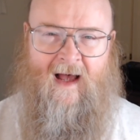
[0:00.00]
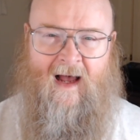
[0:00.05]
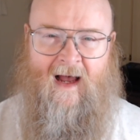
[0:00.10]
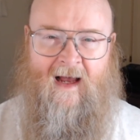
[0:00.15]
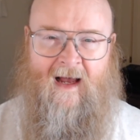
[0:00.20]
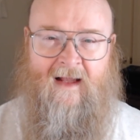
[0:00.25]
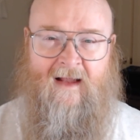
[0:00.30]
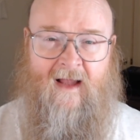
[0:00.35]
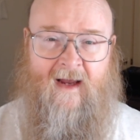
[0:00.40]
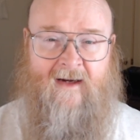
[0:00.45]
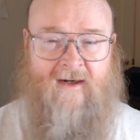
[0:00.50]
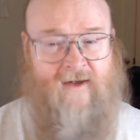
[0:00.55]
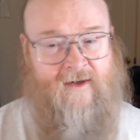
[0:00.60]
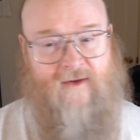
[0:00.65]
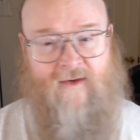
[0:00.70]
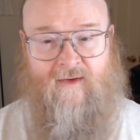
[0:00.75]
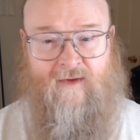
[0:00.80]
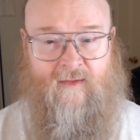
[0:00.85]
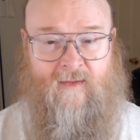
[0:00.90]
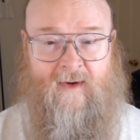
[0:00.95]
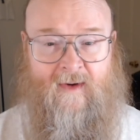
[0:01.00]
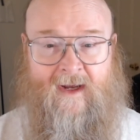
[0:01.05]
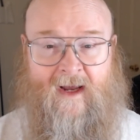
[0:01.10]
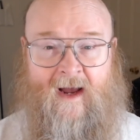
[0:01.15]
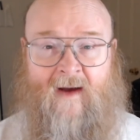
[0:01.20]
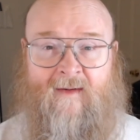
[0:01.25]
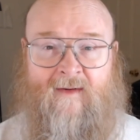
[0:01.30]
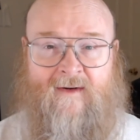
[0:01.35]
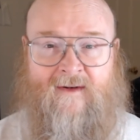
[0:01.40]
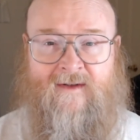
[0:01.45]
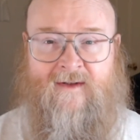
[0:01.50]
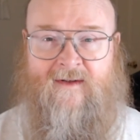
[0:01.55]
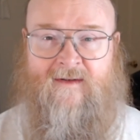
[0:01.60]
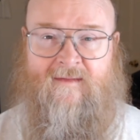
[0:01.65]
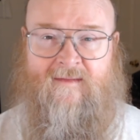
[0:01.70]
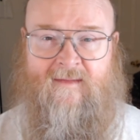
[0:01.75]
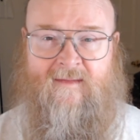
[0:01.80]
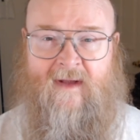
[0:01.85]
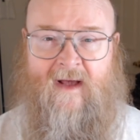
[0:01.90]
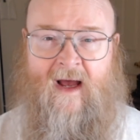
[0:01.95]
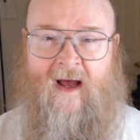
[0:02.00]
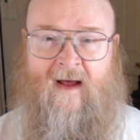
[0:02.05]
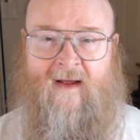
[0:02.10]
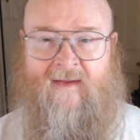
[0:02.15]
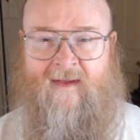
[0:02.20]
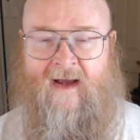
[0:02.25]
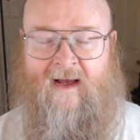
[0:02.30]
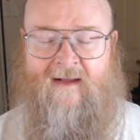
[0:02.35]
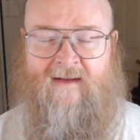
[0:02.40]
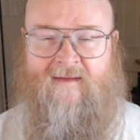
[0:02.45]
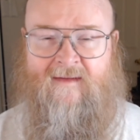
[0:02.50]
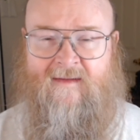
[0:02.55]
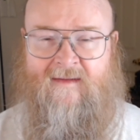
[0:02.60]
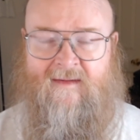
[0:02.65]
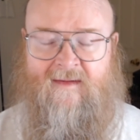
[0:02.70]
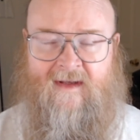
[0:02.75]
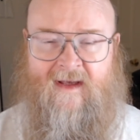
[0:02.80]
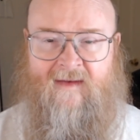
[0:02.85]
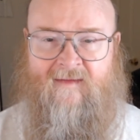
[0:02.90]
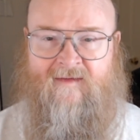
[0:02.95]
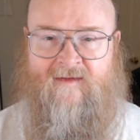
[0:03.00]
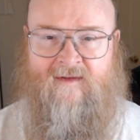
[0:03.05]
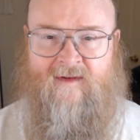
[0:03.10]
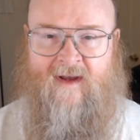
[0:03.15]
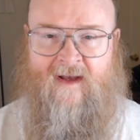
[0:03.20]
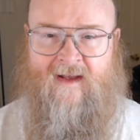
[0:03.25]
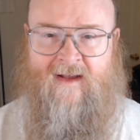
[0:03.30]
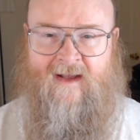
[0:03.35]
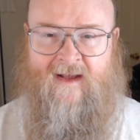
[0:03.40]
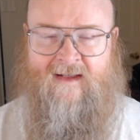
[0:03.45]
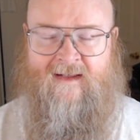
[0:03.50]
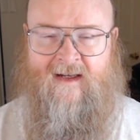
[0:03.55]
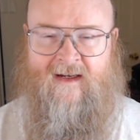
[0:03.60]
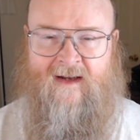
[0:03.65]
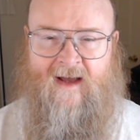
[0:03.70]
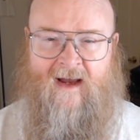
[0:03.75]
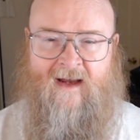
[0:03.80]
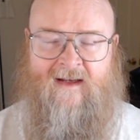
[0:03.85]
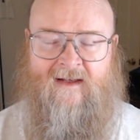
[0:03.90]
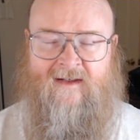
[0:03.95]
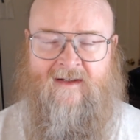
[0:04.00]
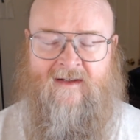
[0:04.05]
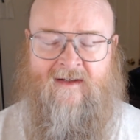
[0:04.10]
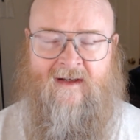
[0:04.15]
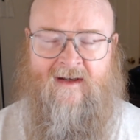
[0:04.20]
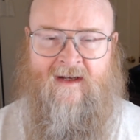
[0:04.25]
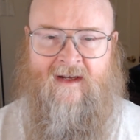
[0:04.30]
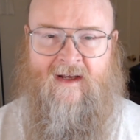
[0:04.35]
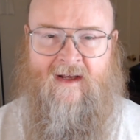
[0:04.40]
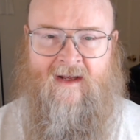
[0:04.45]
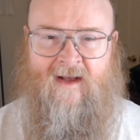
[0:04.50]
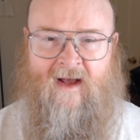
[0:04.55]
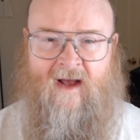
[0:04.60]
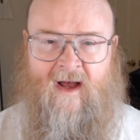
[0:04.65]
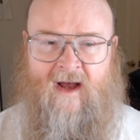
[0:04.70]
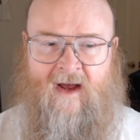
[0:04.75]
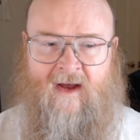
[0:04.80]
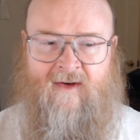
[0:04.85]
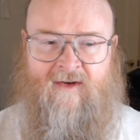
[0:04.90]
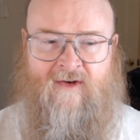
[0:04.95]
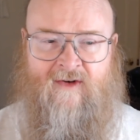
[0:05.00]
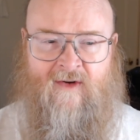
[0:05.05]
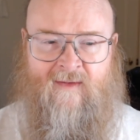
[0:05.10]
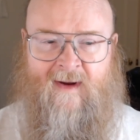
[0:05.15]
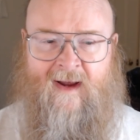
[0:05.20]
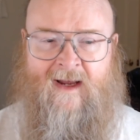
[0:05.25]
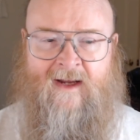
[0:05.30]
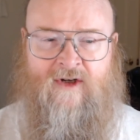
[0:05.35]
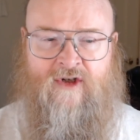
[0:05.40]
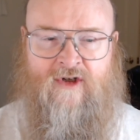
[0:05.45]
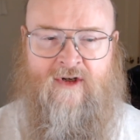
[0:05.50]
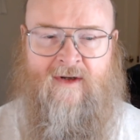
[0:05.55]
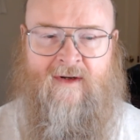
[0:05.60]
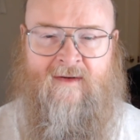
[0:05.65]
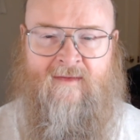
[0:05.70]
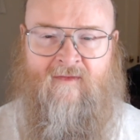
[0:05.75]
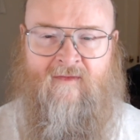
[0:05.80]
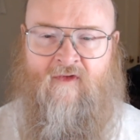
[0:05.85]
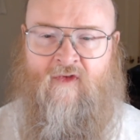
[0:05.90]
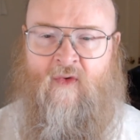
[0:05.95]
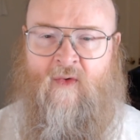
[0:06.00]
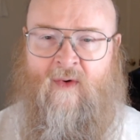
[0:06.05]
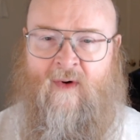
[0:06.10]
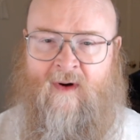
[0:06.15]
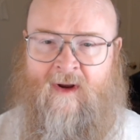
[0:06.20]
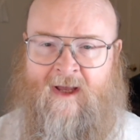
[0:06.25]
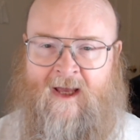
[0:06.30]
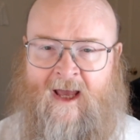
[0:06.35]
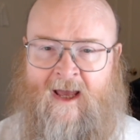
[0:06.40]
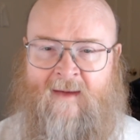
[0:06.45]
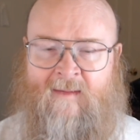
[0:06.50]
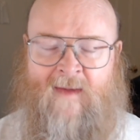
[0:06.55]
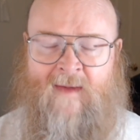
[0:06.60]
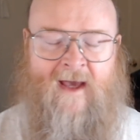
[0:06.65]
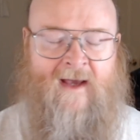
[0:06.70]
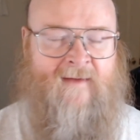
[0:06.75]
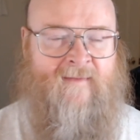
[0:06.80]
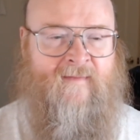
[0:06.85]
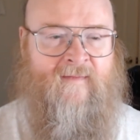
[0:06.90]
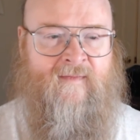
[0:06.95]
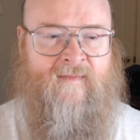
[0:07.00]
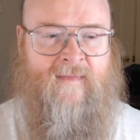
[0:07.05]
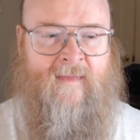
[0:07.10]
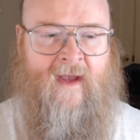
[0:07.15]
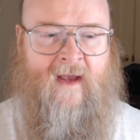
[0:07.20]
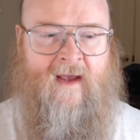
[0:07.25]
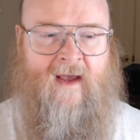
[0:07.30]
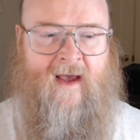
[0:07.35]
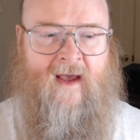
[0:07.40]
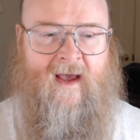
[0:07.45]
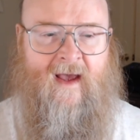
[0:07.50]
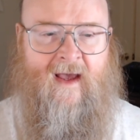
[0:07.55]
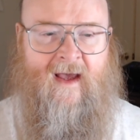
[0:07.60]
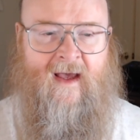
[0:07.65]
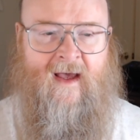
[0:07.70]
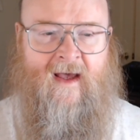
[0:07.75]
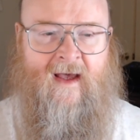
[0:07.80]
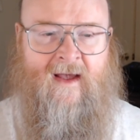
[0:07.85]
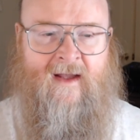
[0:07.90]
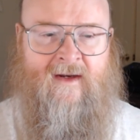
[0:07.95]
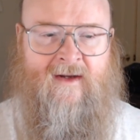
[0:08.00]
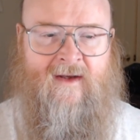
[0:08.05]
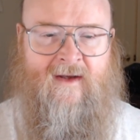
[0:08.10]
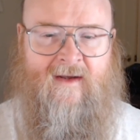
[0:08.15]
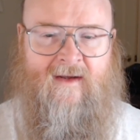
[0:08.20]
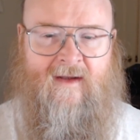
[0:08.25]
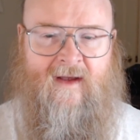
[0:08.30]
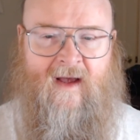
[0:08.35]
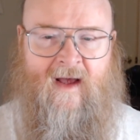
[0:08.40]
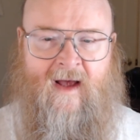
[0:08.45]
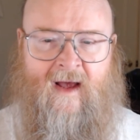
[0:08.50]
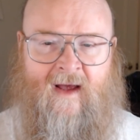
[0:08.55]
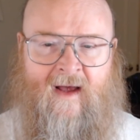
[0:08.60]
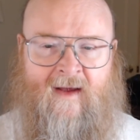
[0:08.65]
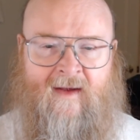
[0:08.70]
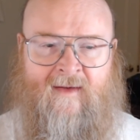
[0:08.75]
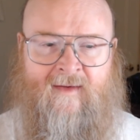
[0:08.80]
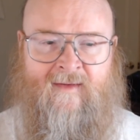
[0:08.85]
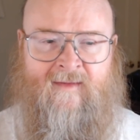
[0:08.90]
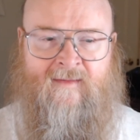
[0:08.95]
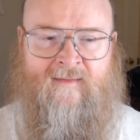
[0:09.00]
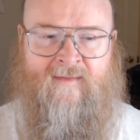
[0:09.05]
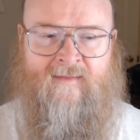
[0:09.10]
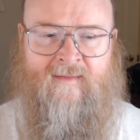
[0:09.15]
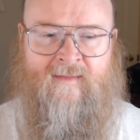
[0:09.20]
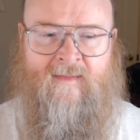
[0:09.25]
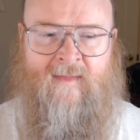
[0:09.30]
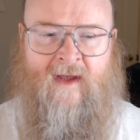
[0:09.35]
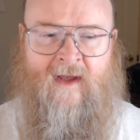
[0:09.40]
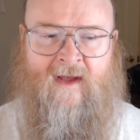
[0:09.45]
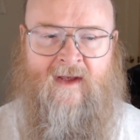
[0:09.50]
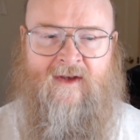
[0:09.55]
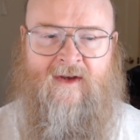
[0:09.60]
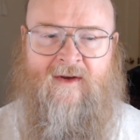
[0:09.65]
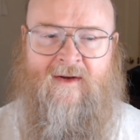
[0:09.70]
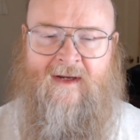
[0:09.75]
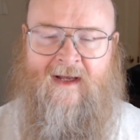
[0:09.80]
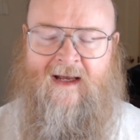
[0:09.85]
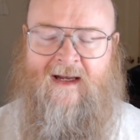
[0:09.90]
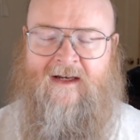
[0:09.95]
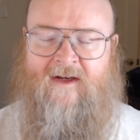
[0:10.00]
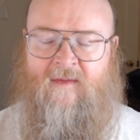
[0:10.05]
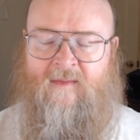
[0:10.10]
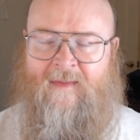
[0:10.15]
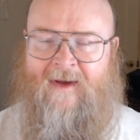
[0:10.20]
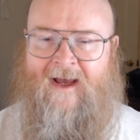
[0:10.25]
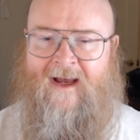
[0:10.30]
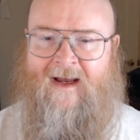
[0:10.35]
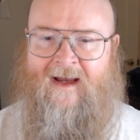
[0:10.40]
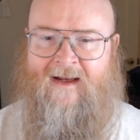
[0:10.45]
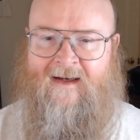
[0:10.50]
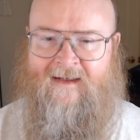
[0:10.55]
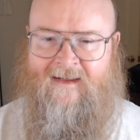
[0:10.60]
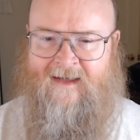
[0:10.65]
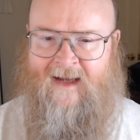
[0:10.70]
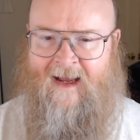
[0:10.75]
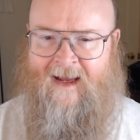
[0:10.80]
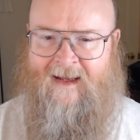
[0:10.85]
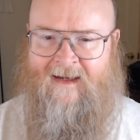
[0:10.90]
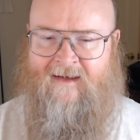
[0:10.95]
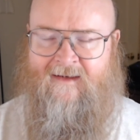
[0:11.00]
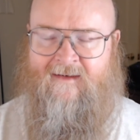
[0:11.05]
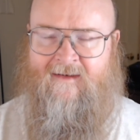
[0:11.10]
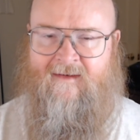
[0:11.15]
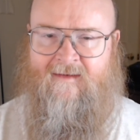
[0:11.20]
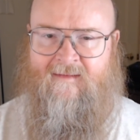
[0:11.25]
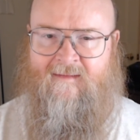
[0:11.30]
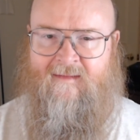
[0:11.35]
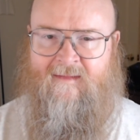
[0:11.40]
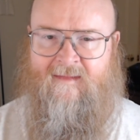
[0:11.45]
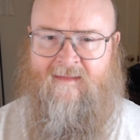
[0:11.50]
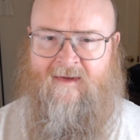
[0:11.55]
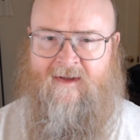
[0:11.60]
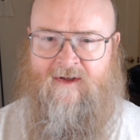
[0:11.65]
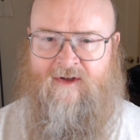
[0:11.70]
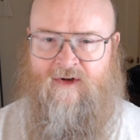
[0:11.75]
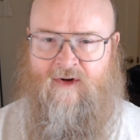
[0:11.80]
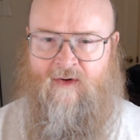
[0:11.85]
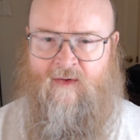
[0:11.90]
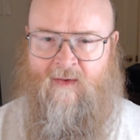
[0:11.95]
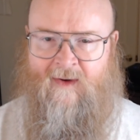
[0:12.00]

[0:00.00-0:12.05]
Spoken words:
I like to do 3 hours. That's a nice duration for gaming, and you need to pick a date that you're